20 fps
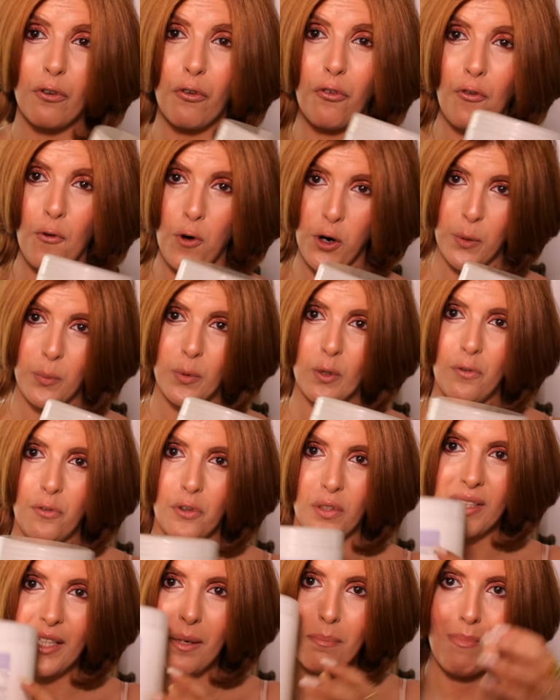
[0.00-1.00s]
affordable
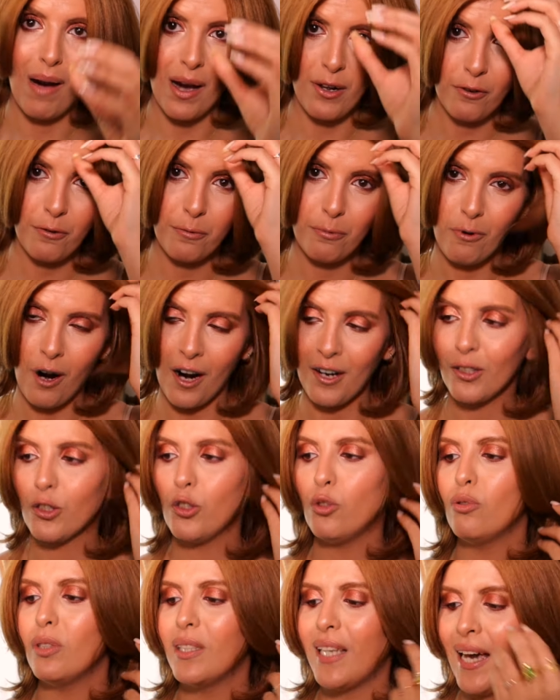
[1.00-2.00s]
for the amount of product
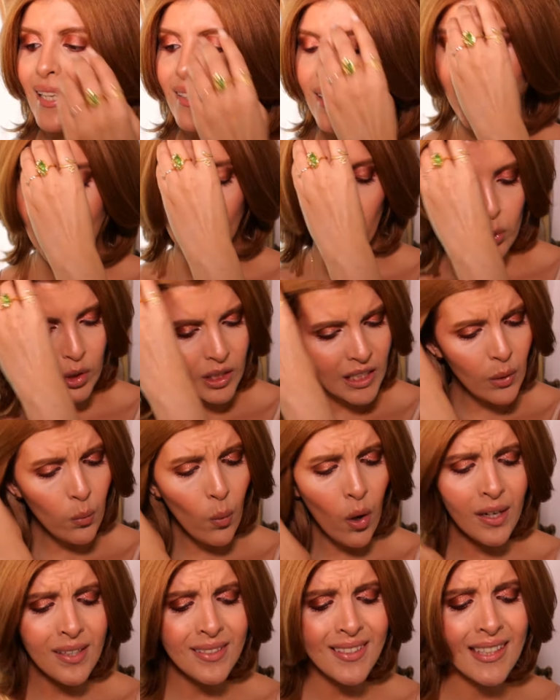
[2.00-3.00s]
you get, and I really
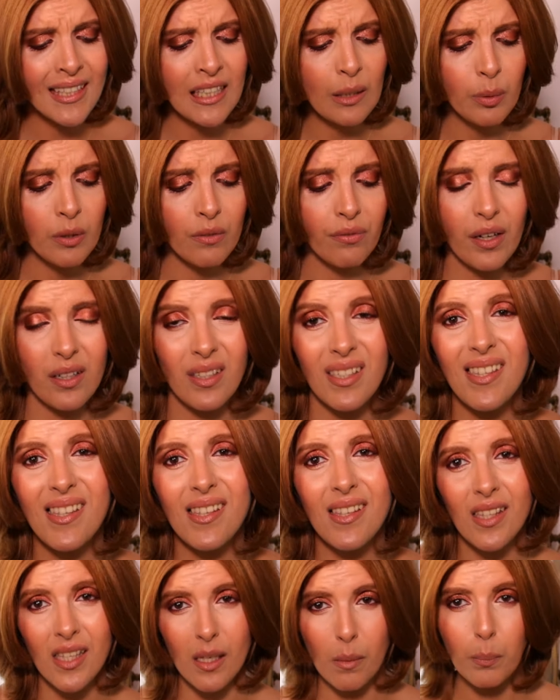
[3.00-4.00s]
wanted to keep it very
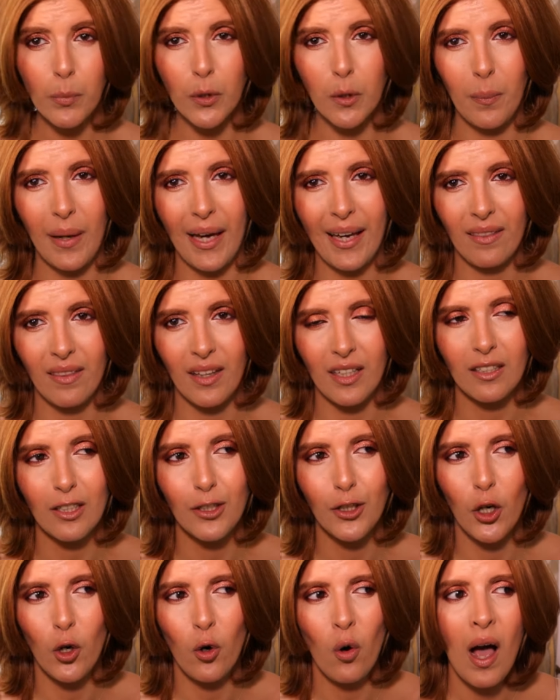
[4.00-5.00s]
simple back then, you
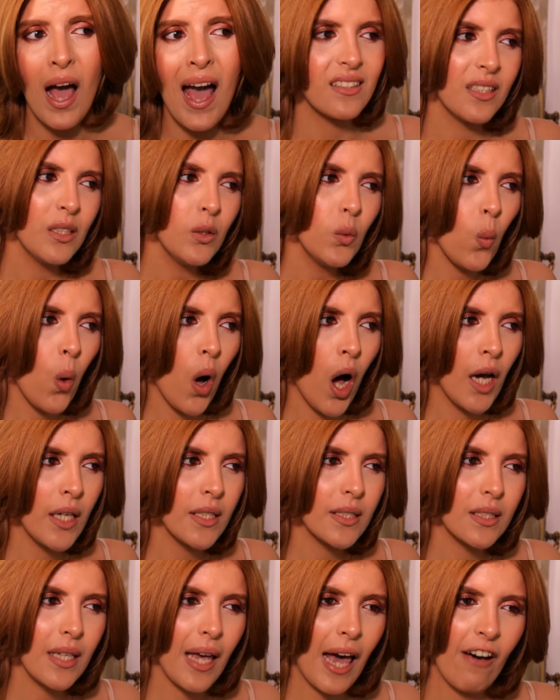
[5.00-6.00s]
know. I didn't
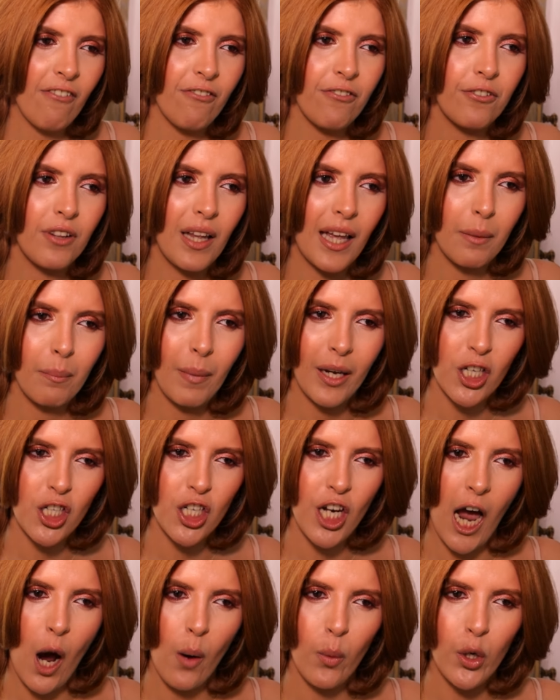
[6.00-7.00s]
want to have like my
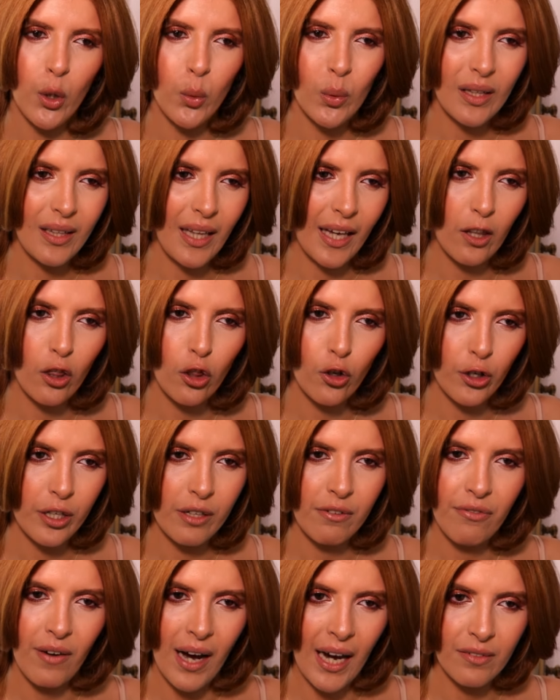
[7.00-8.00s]
shower with like
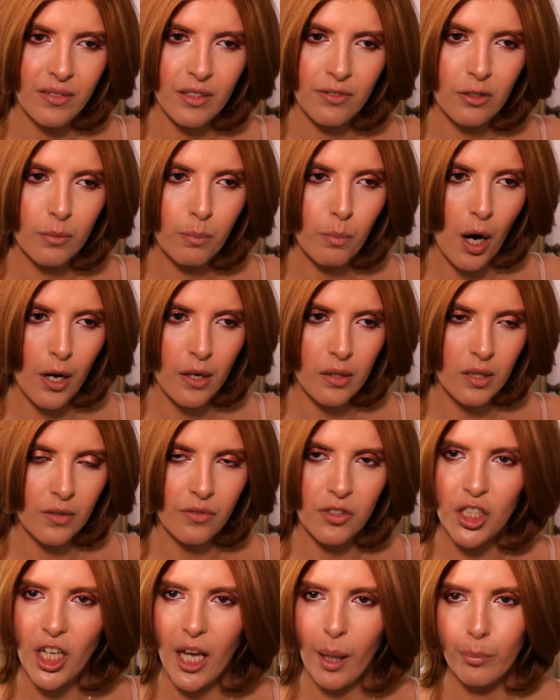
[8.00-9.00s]
35 different bottles of
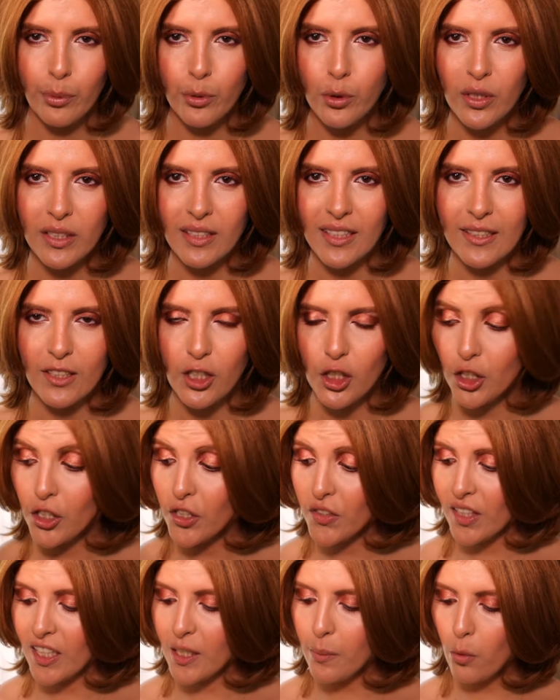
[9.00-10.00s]
shampoos and
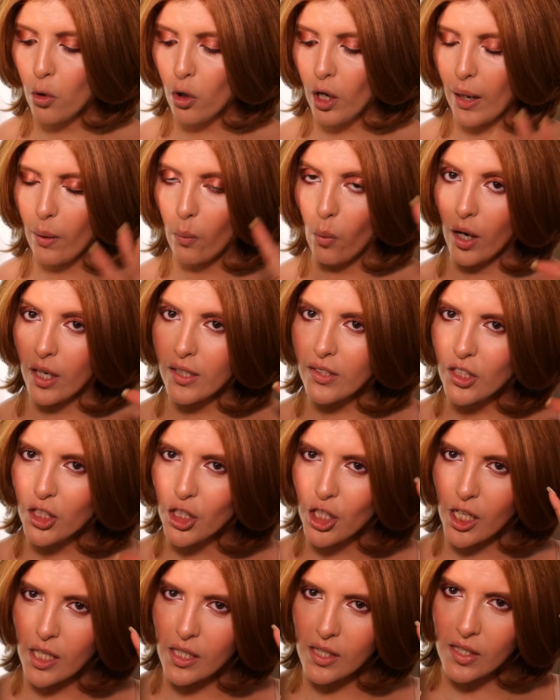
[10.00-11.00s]
conditioners anymore. I wanted to
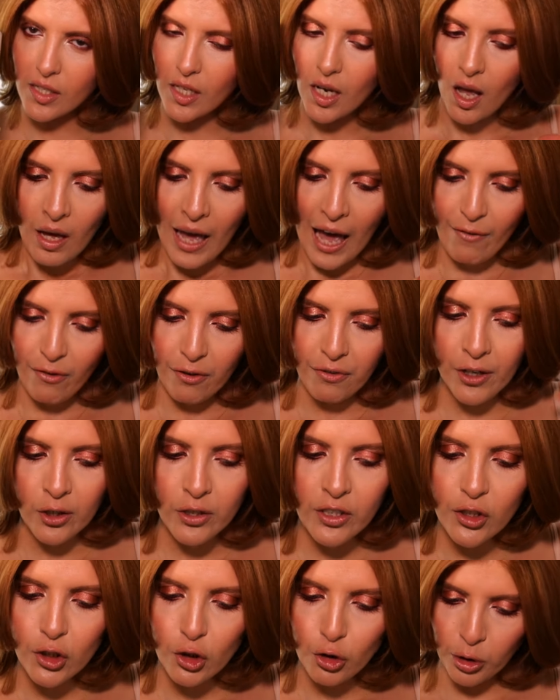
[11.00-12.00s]
just have a
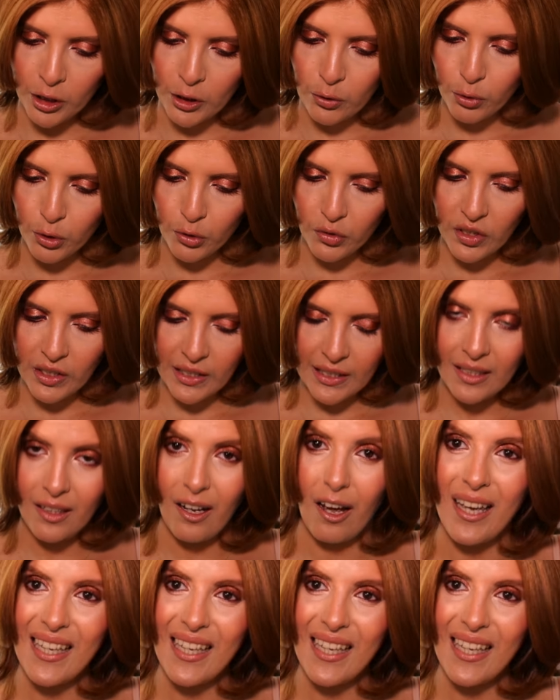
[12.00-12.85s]
very strict routine,